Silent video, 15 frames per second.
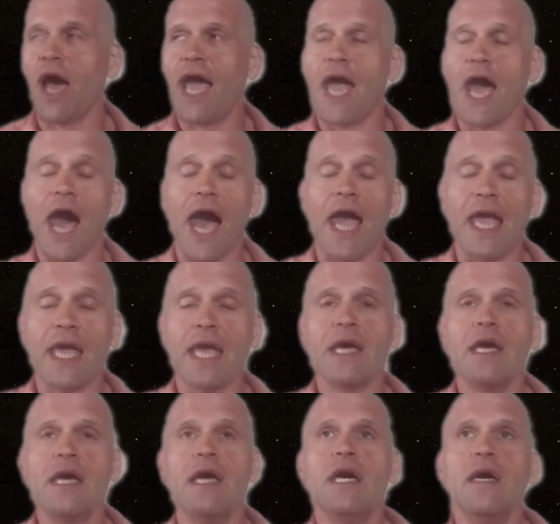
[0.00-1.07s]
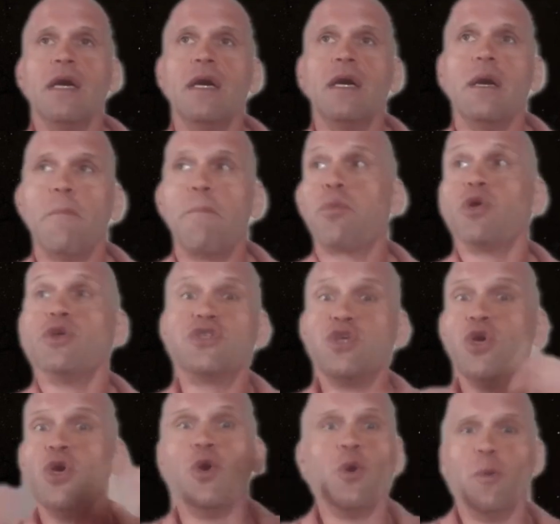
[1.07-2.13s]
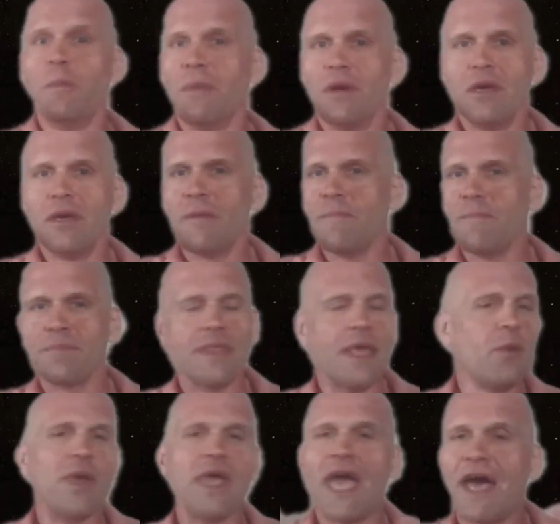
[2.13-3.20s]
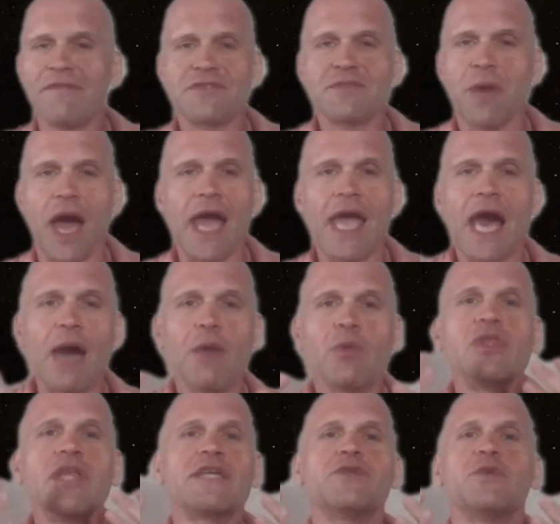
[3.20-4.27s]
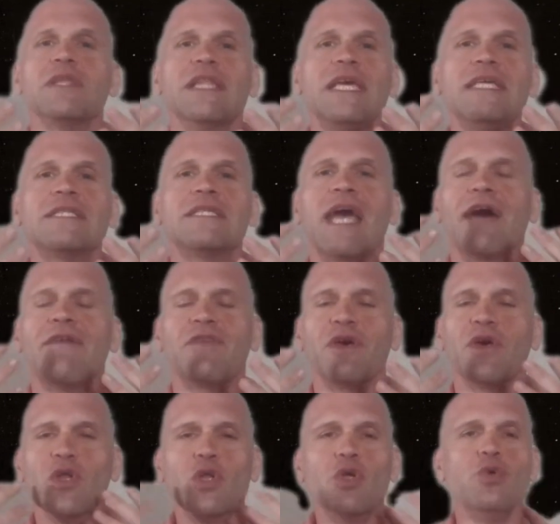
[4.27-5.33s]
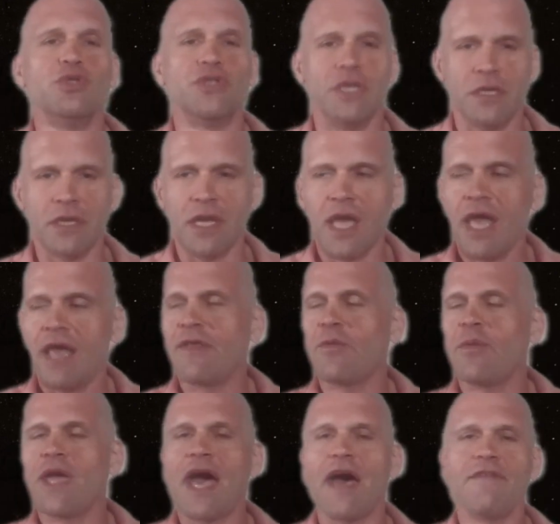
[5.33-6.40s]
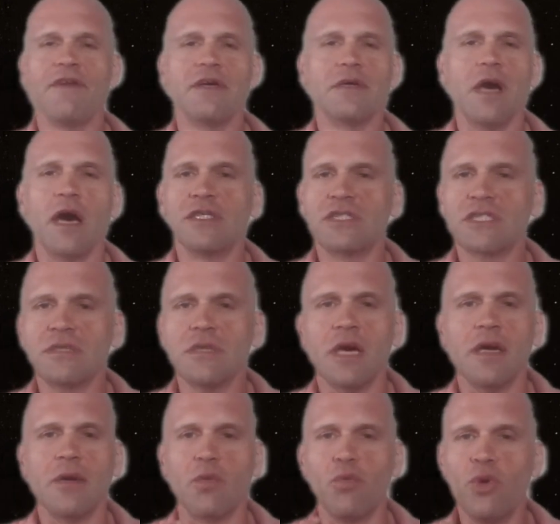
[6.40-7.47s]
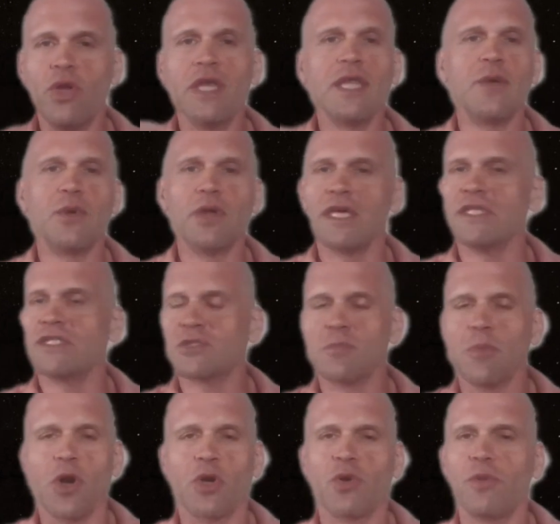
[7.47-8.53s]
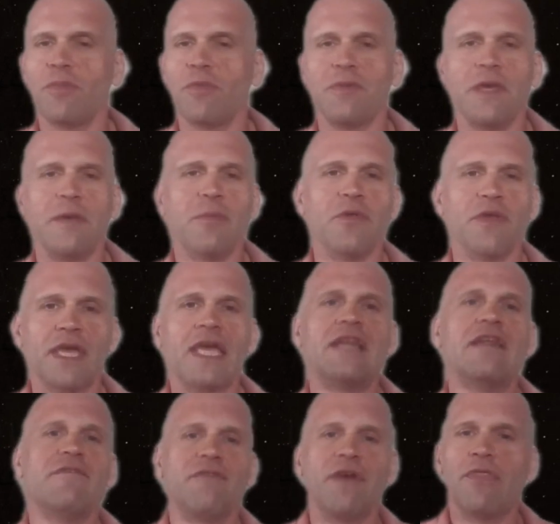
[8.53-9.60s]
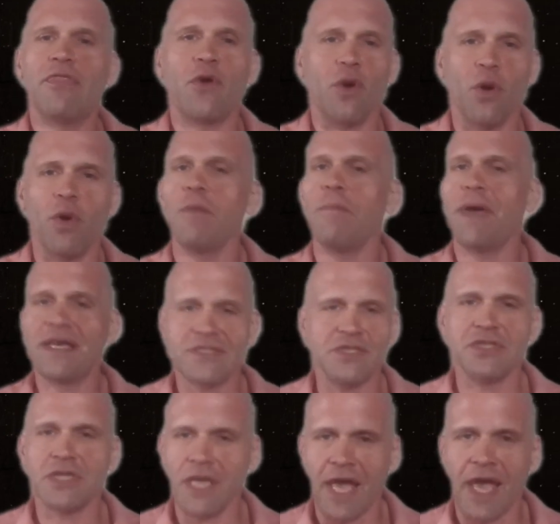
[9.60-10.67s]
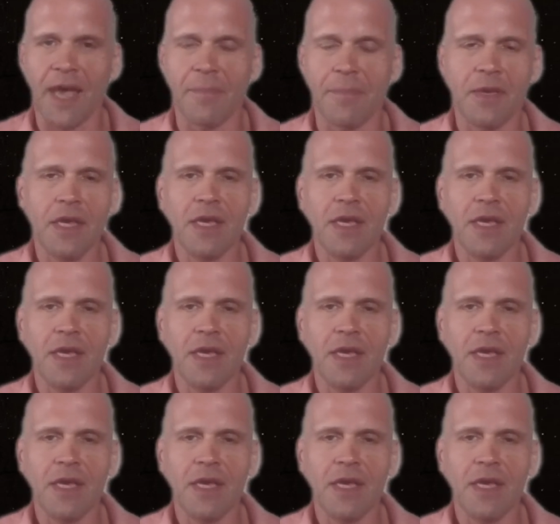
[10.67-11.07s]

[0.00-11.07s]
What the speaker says: I presume that we have, I would like to at least have the illusion that we have a really, really smart group of people that can invent their own messaging app.